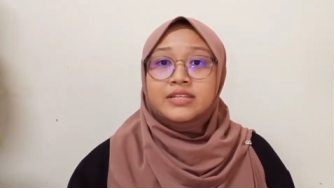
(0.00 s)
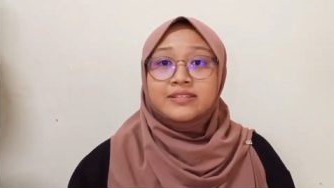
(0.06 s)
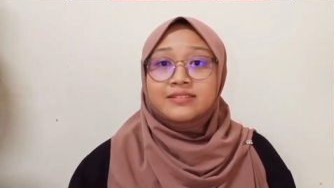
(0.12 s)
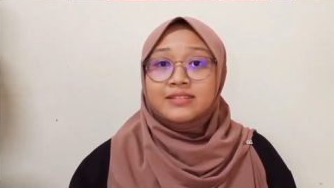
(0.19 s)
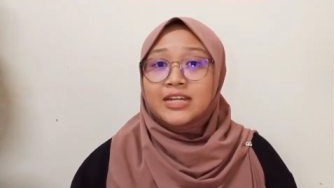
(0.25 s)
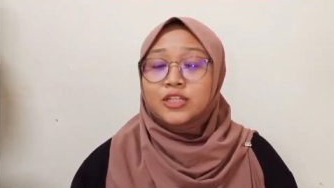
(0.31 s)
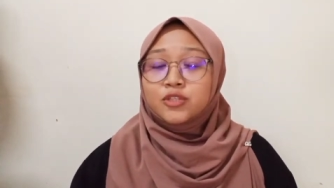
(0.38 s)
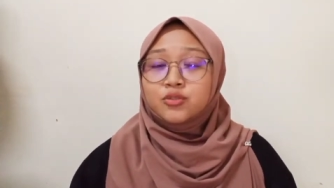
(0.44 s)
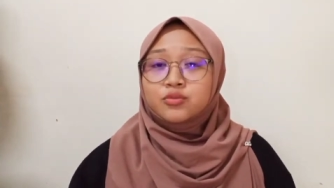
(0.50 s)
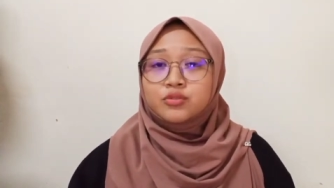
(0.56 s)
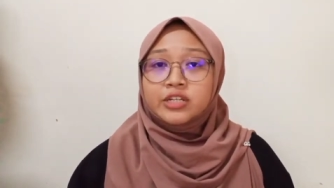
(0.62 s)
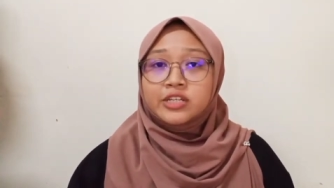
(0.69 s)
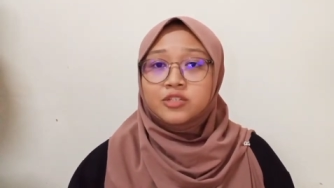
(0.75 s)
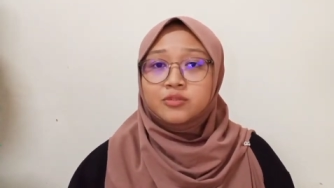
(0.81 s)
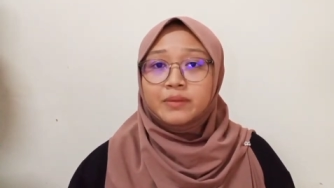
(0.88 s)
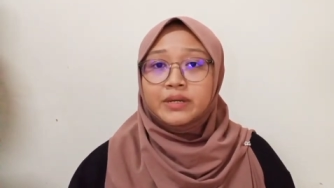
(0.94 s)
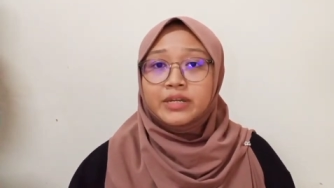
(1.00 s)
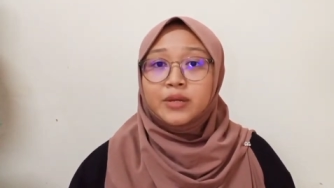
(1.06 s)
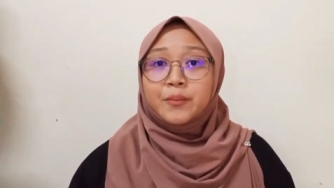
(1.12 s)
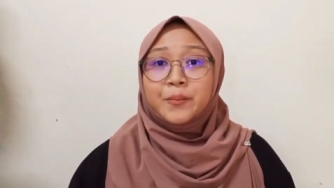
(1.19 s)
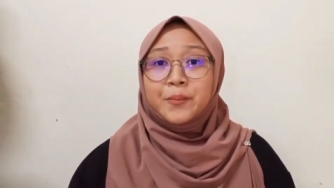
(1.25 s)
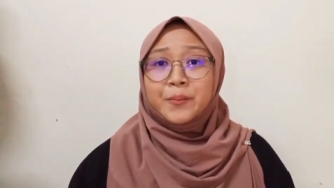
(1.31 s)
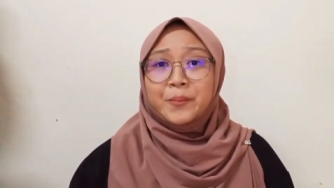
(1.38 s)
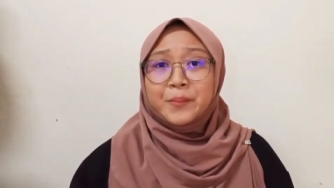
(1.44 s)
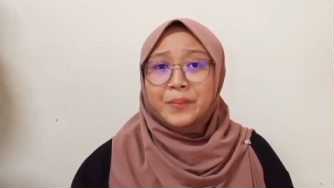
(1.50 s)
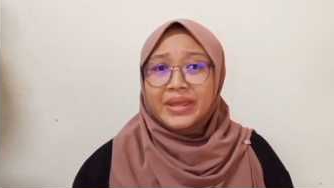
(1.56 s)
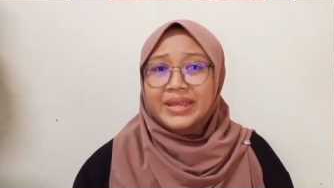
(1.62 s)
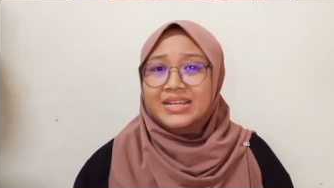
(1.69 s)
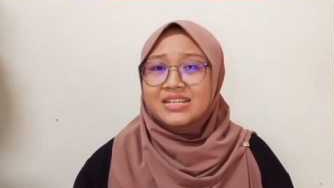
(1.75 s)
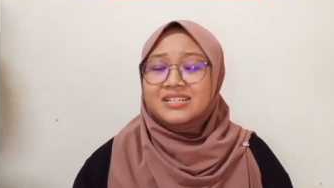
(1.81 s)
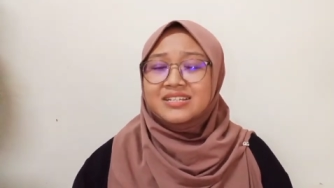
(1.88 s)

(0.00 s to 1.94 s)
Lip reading: designed to inspire, make